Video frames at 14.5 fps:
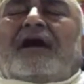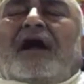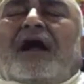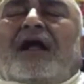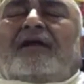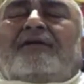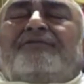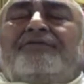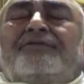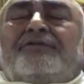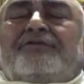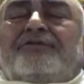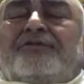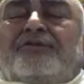and if
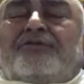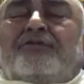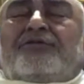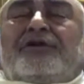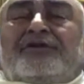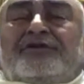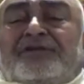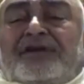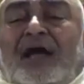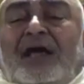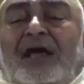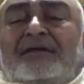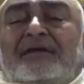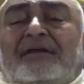you do this
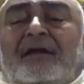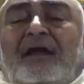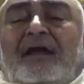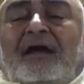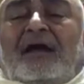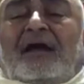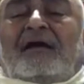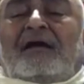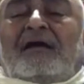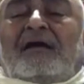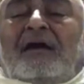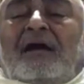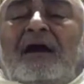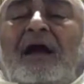sadhana
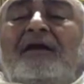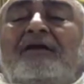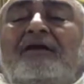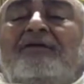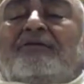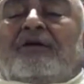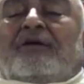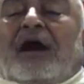and you